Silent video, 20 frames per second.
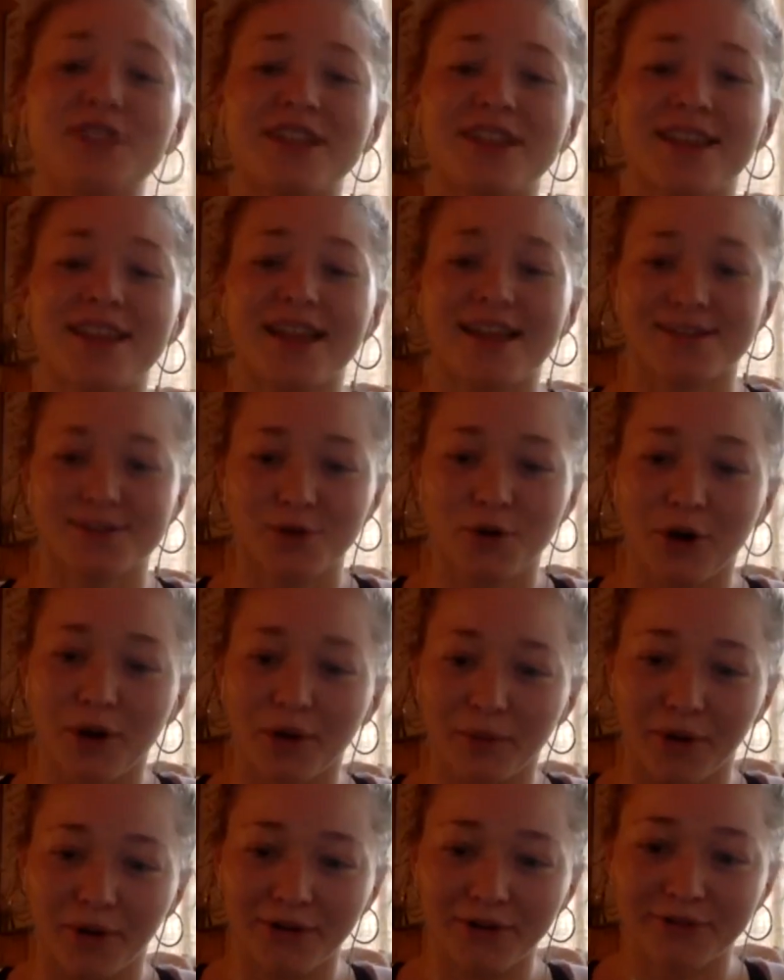that's
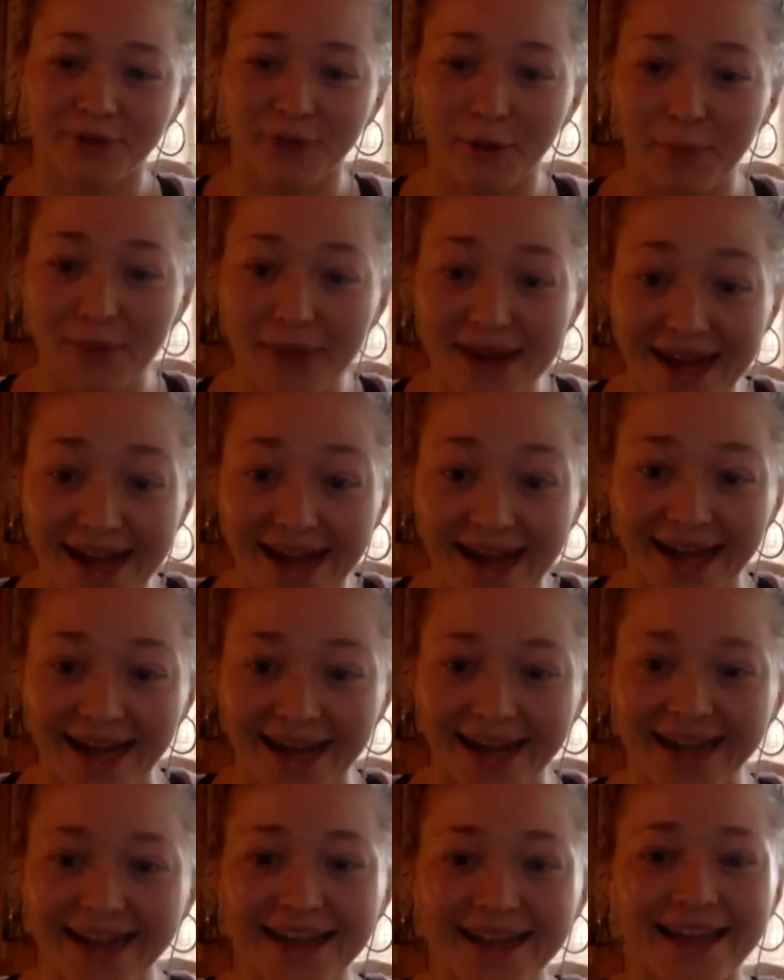normal. For me,
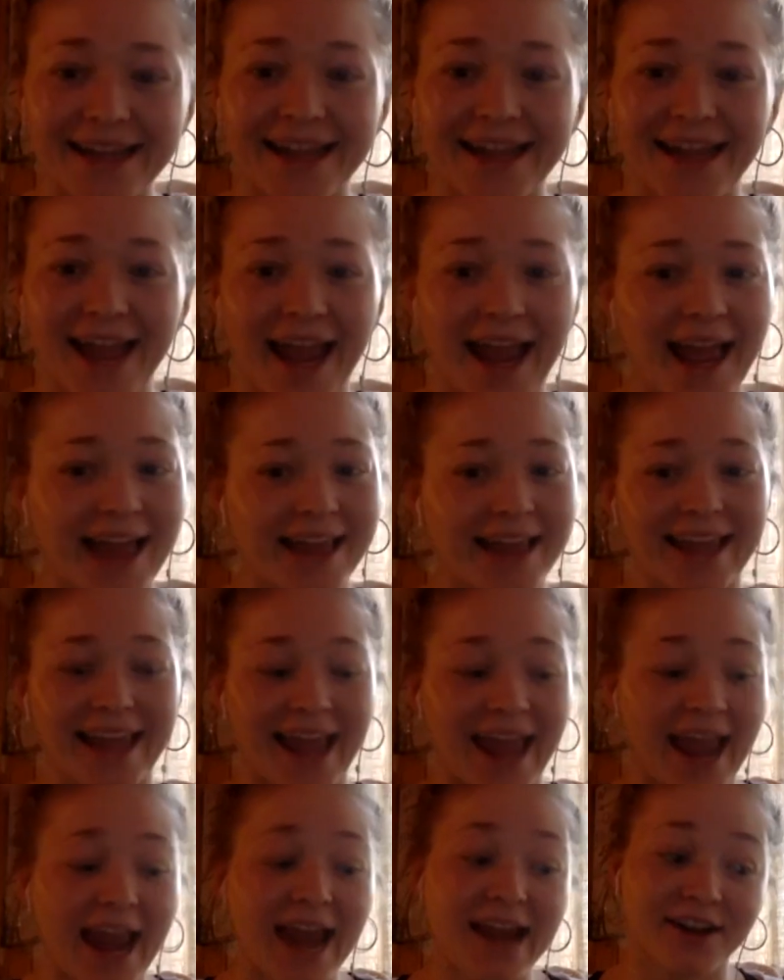like
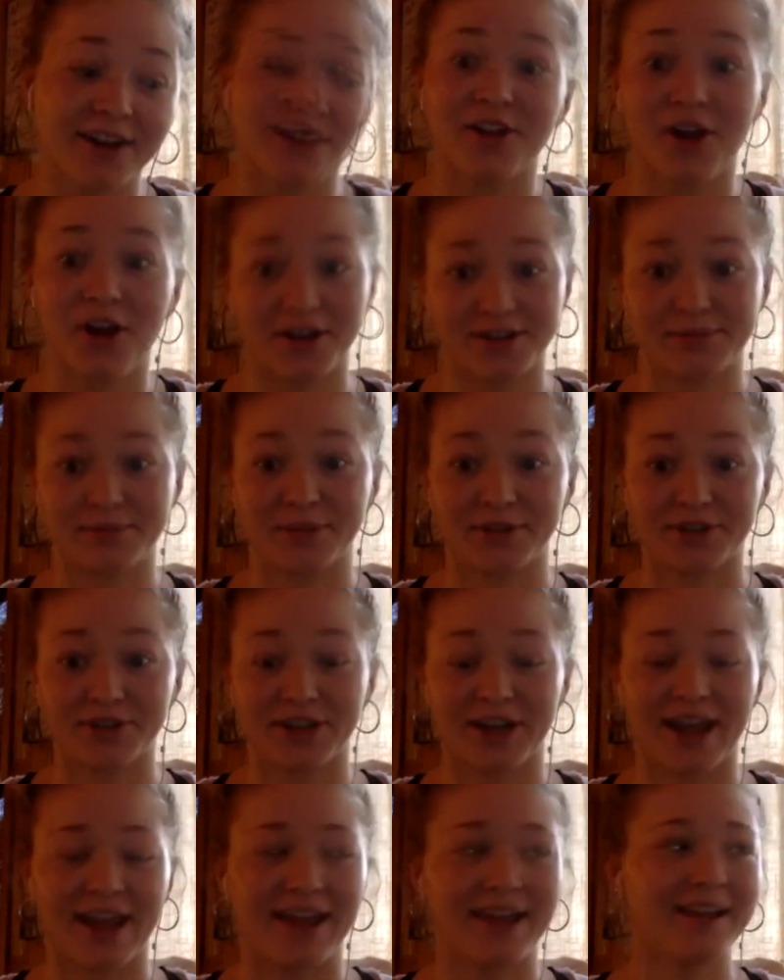8 o'clock's pushing it.